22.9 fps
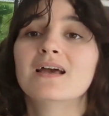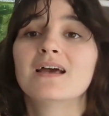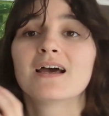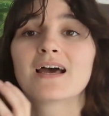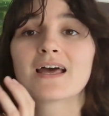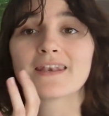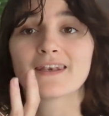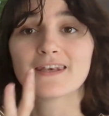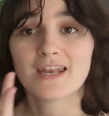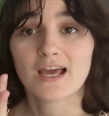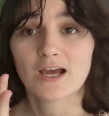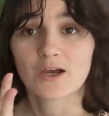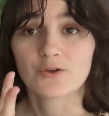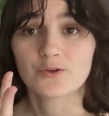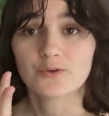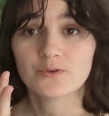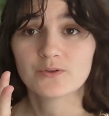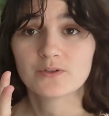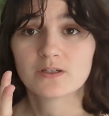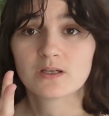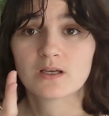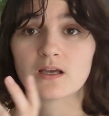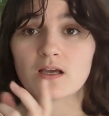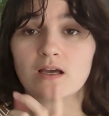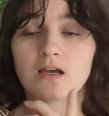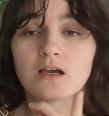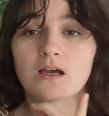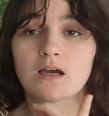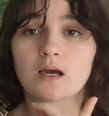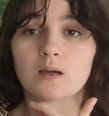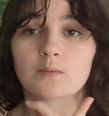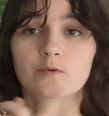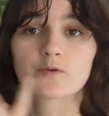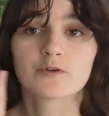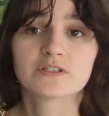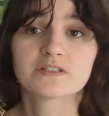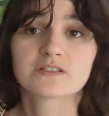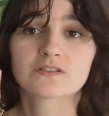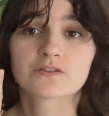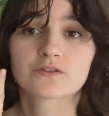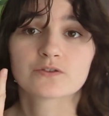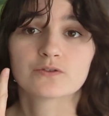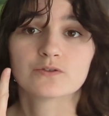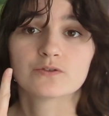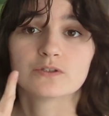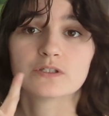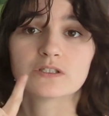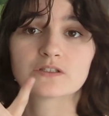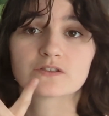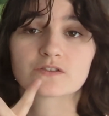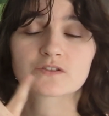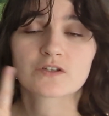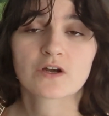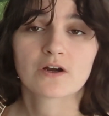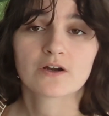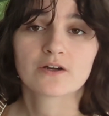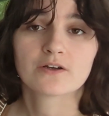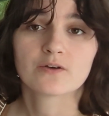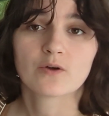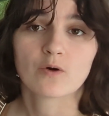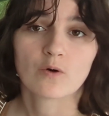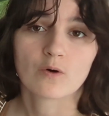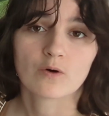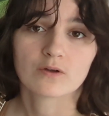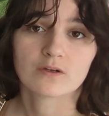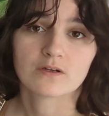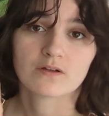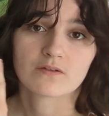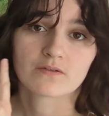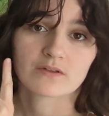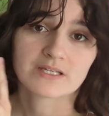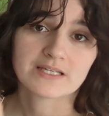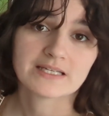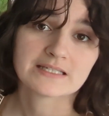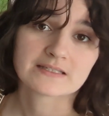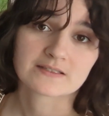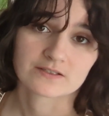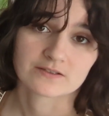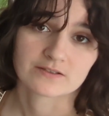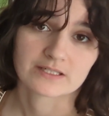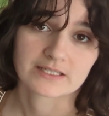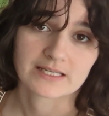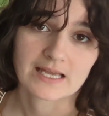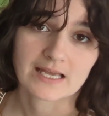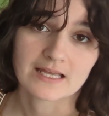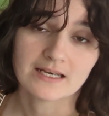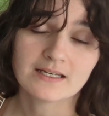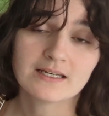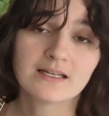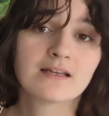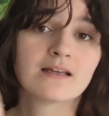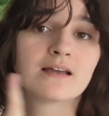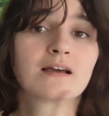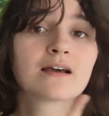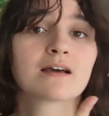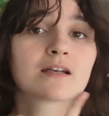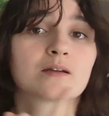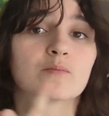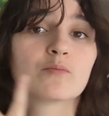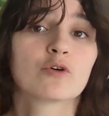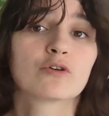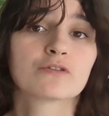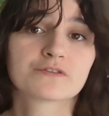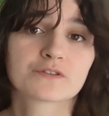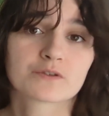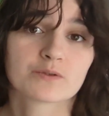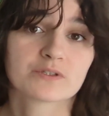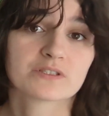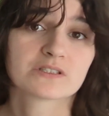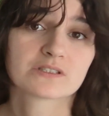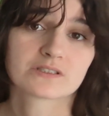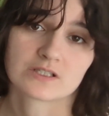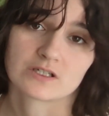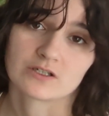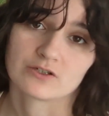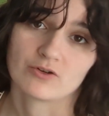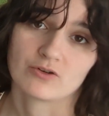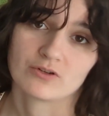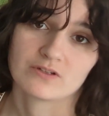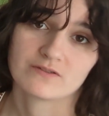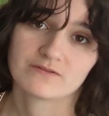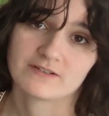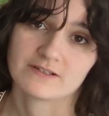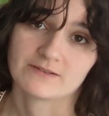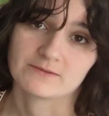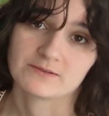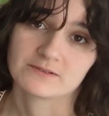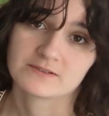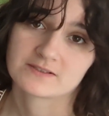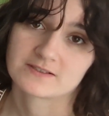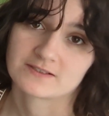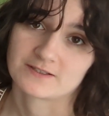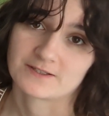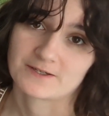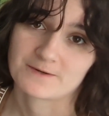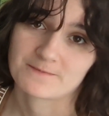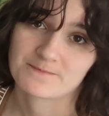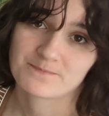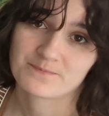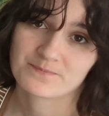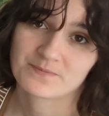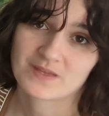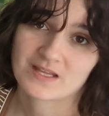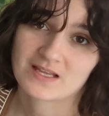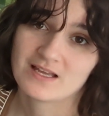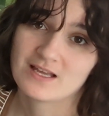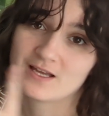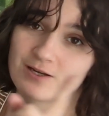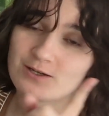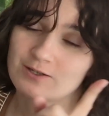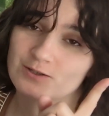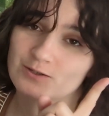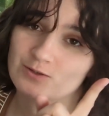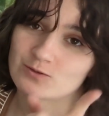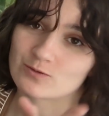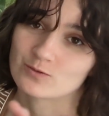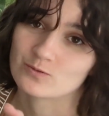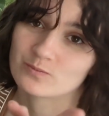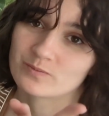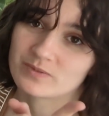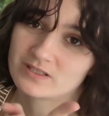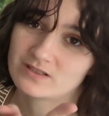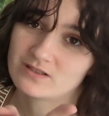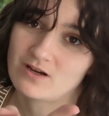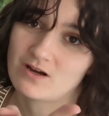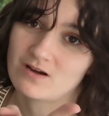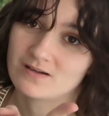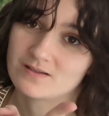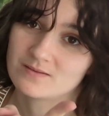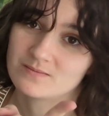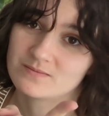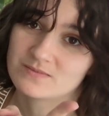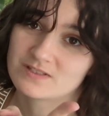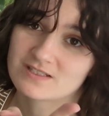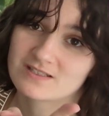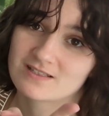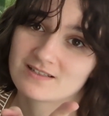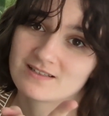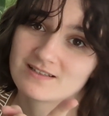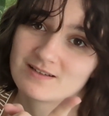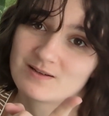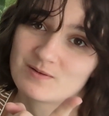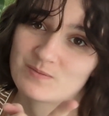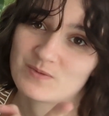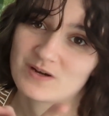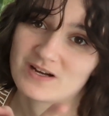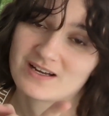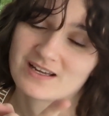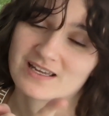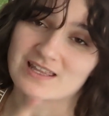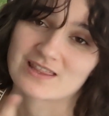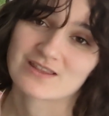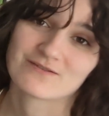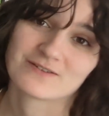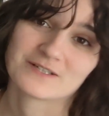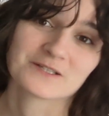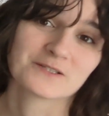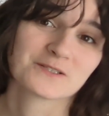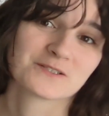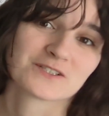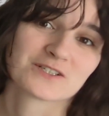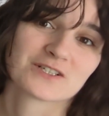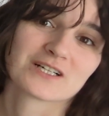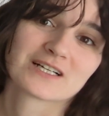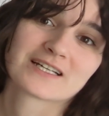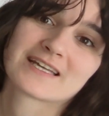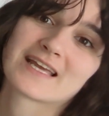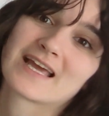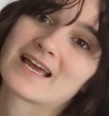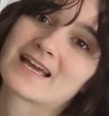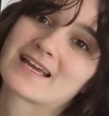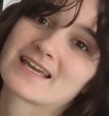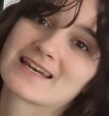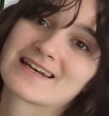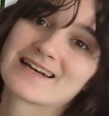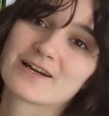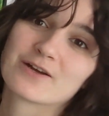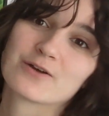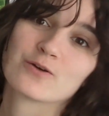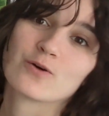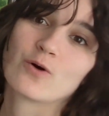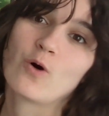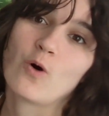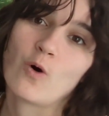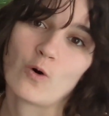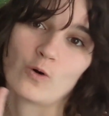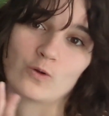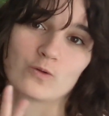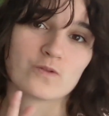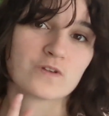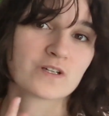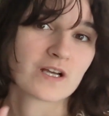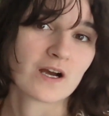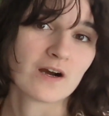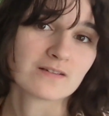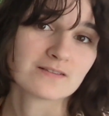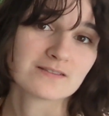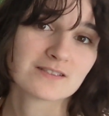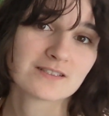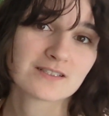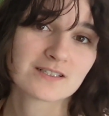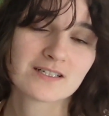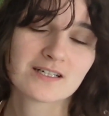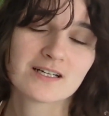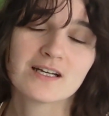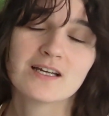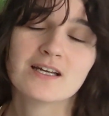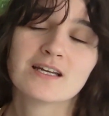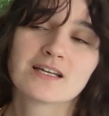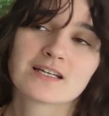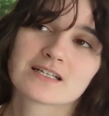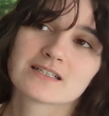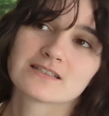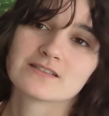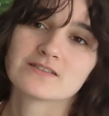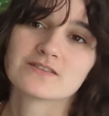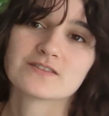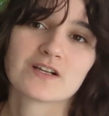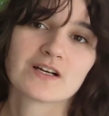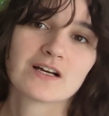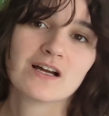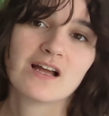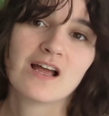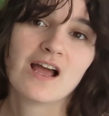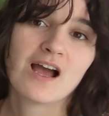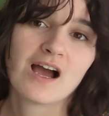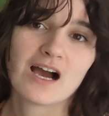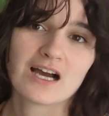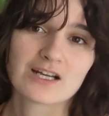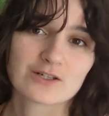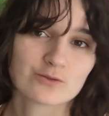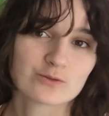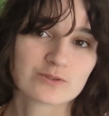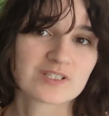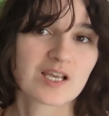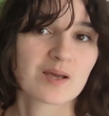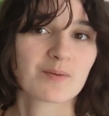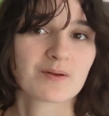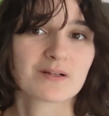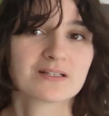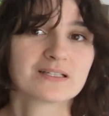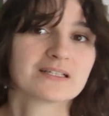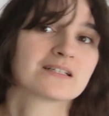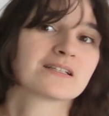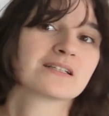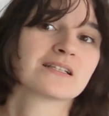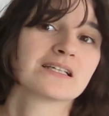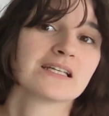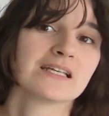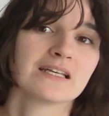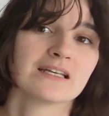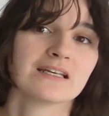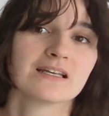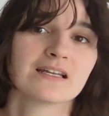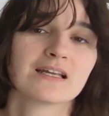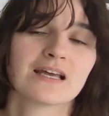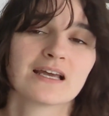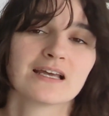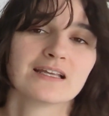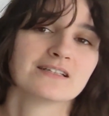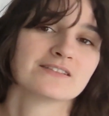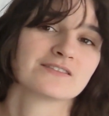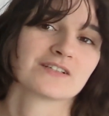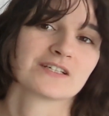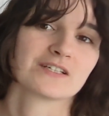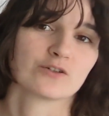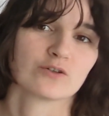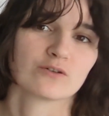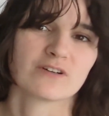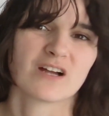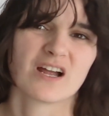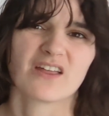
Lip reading: And now I'm going to turn on the heater again, and I'm also going to turn on the filter. Don't be alarmed by the filter kicking out all the gunk, because I don't typically clean inside of it.